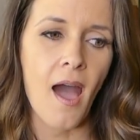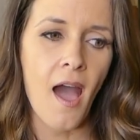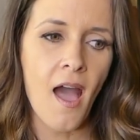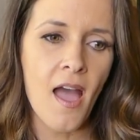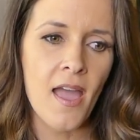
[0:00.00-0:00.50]

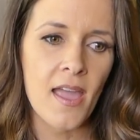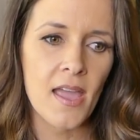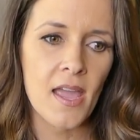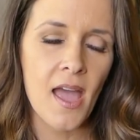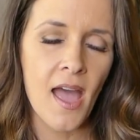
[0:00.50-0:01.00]

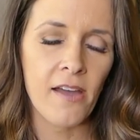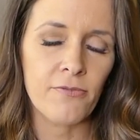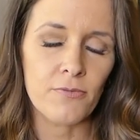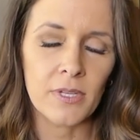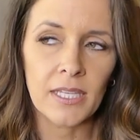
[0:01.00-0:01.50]
I
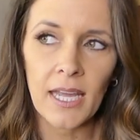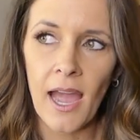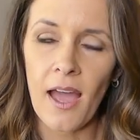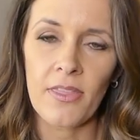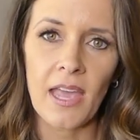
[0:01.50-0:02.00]
have really
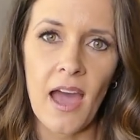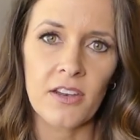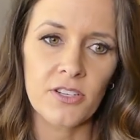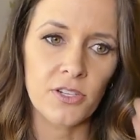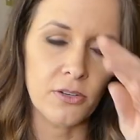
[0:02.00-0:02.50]
had the
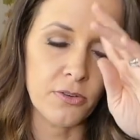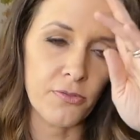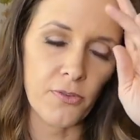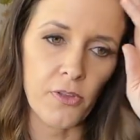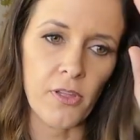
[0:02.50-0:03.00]

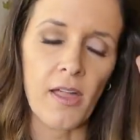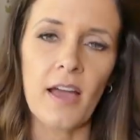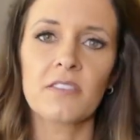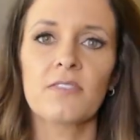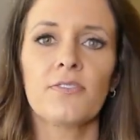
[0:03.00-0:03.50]
attitude for the
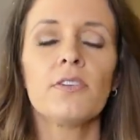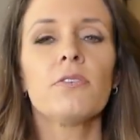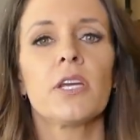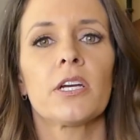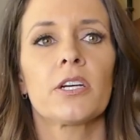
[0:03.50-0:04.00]
last few
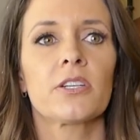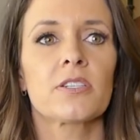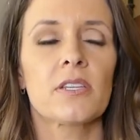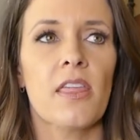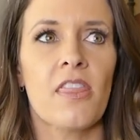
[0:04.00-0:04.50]

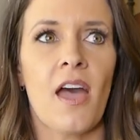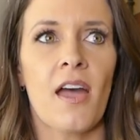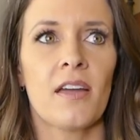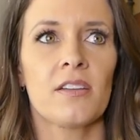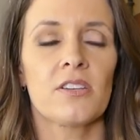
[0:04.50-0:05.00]
years
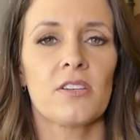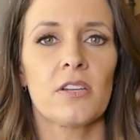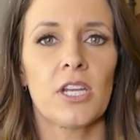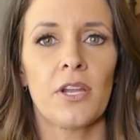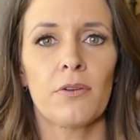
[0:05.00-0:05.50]
that,
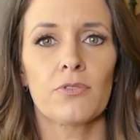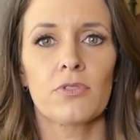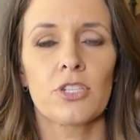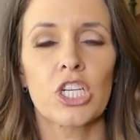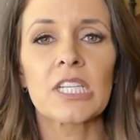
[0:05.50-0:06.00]
you know,
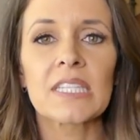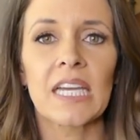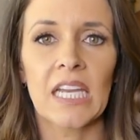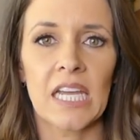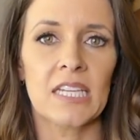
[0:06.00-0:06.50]
just
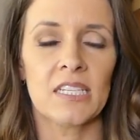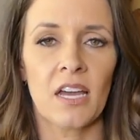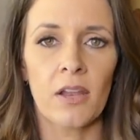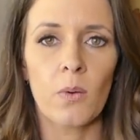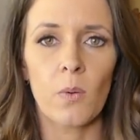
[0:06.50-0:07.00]
getting it
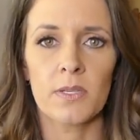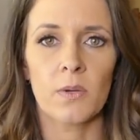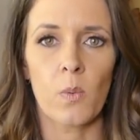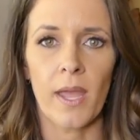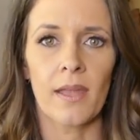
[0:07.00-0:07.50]
done was
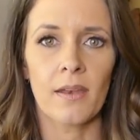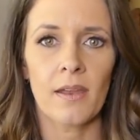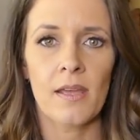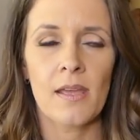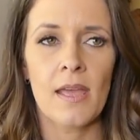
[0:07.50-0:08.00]
a
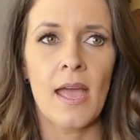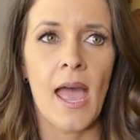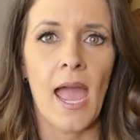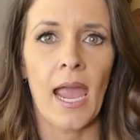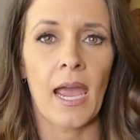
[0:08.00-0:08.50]
win.
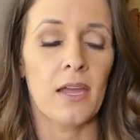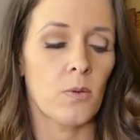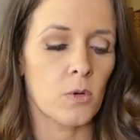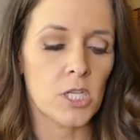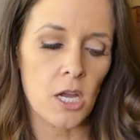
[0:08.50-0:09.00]

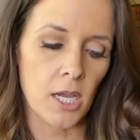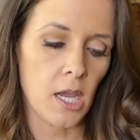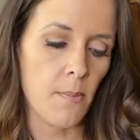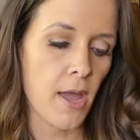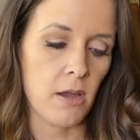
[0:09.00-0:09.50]
And we're
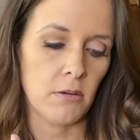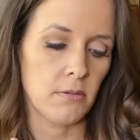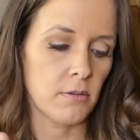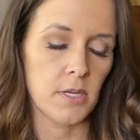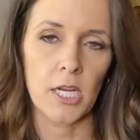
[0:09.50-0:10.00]
talking about,
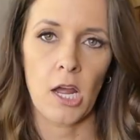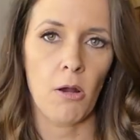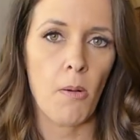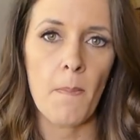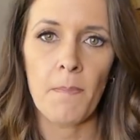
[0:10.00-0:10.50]
you
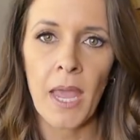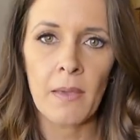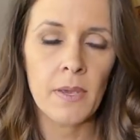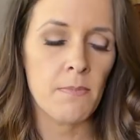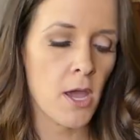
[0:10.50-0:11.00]
know,
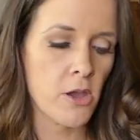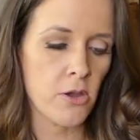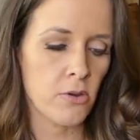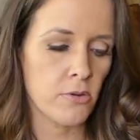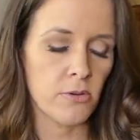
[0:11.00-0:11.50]
baby
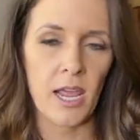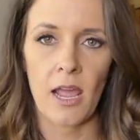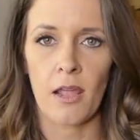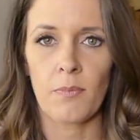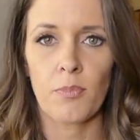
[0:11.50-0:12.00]
mode
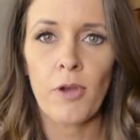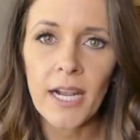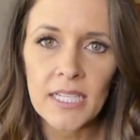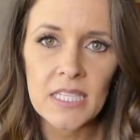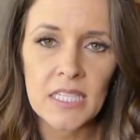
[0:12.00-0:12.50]
and
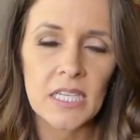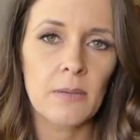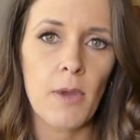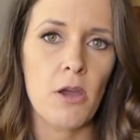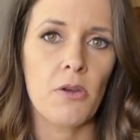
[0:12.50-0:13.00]

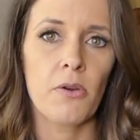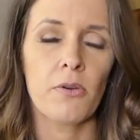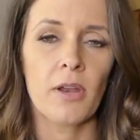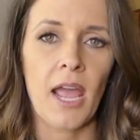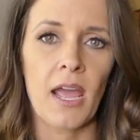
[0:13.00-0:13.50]
pregnancy
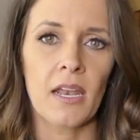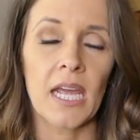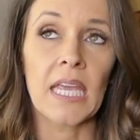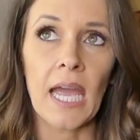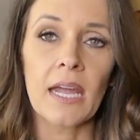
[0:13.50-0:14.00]
mode, and
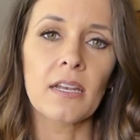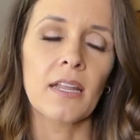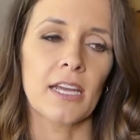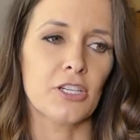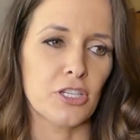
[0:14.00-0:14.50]
again,
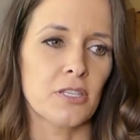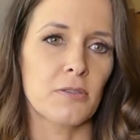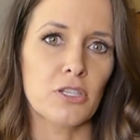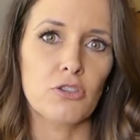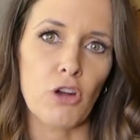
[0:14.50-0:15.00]
like
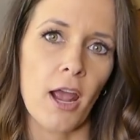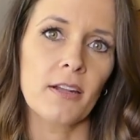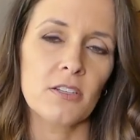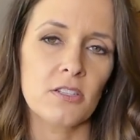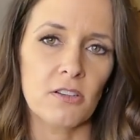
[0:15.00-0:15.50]
just
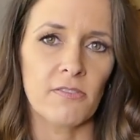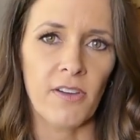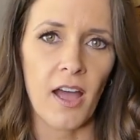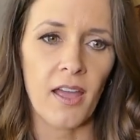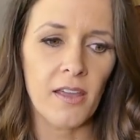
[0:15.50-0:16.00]
trying to
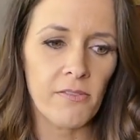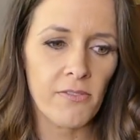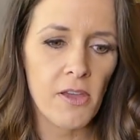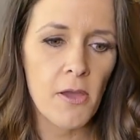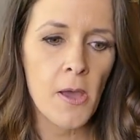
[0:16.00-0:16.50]
survive.
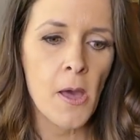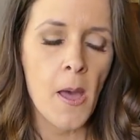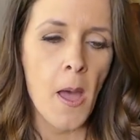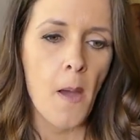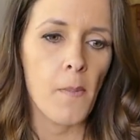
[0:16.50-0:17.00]

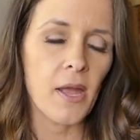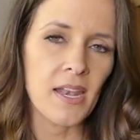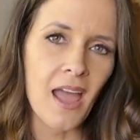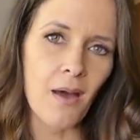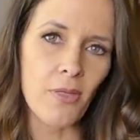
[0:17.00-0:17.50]
But
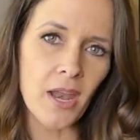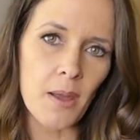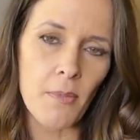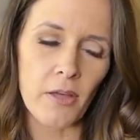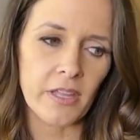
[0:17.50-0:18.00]
now that
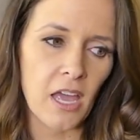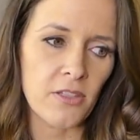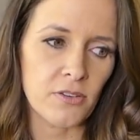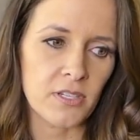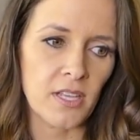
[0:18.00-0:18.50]
I'm on the
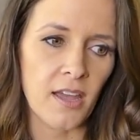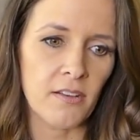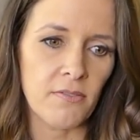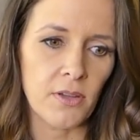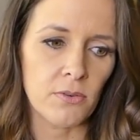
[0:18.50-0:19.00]
other
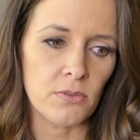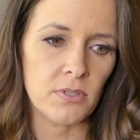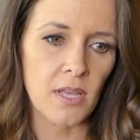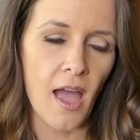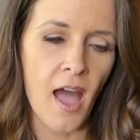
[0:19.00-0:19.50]
side of
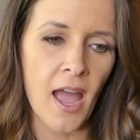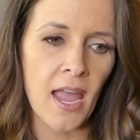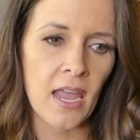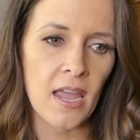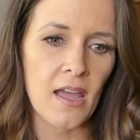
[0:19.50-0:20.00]
those,
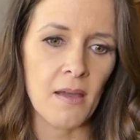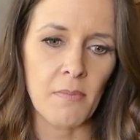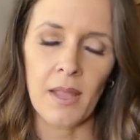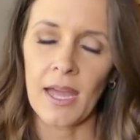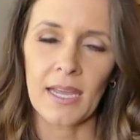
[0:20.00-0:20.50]
I
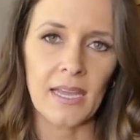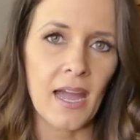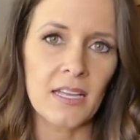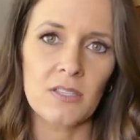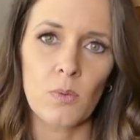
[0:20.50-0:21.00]
am like,
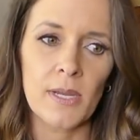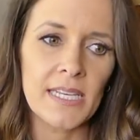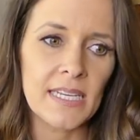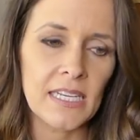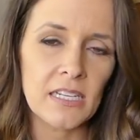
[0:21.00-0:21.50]
guys,
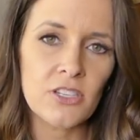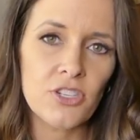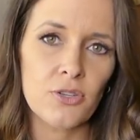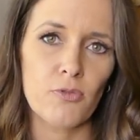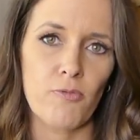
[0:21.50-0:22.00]
we need
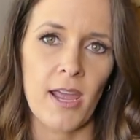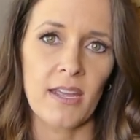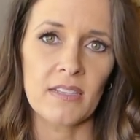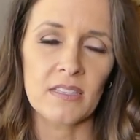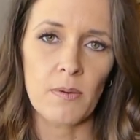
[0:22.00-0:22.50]
to
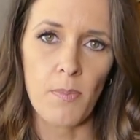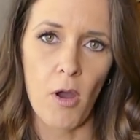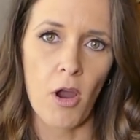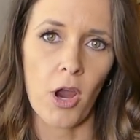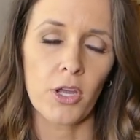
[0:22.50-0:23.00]
raise the
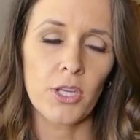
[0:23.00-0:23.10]
bar.